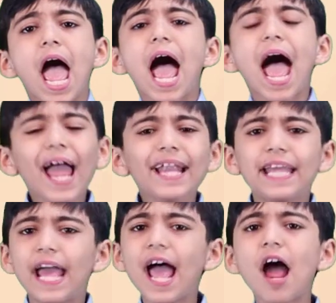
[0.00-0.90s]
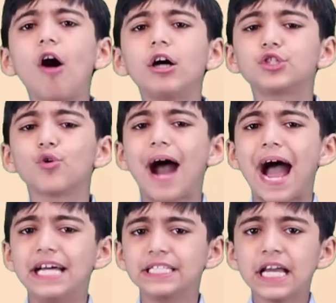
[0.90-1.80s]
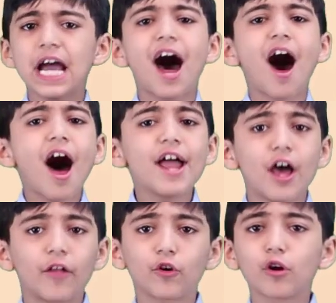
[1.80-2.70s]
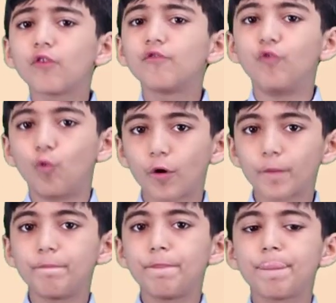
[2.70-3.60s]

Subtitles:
And Ha also has another form.